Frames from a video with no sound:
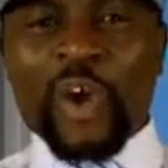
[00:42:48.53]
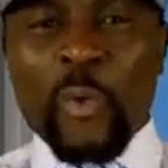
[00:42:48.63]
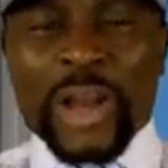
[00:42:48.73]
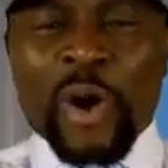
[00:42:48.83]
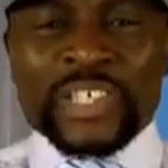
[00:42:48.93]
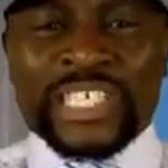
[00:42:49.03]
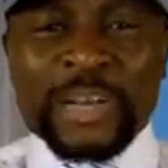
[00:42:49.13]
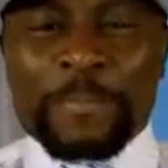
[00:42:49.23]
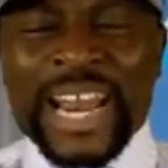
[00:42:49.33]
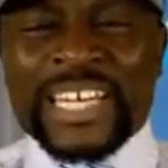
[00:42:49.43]
Not wait
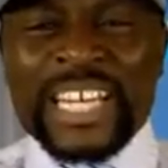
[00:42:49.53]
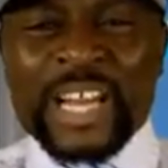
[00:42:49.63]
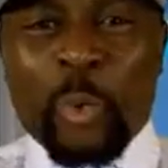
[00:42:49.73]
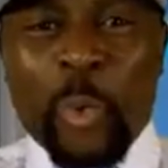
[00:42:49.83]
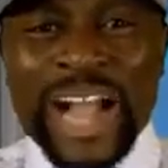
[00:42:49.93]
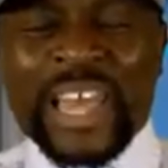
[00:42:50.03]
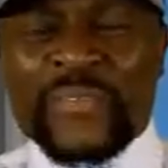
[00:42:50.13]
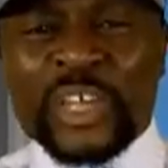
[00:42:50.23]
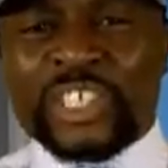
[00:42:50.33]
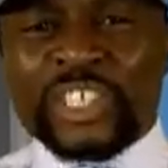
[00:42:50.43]
until Benedictwa
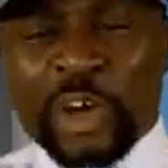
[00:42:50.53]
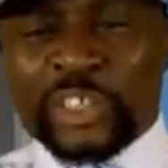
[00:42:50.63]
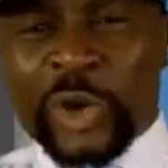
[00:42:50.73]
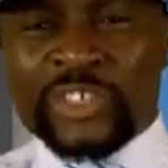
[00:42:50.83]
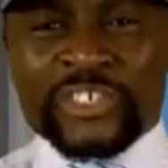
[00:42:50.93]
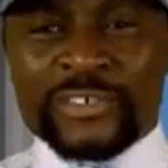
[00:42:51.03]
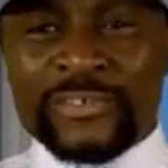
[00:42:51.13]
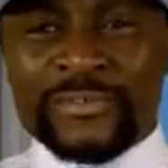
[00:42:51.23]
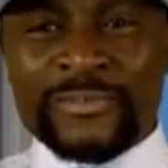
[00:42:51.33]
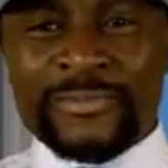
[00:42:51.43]
give you instructions.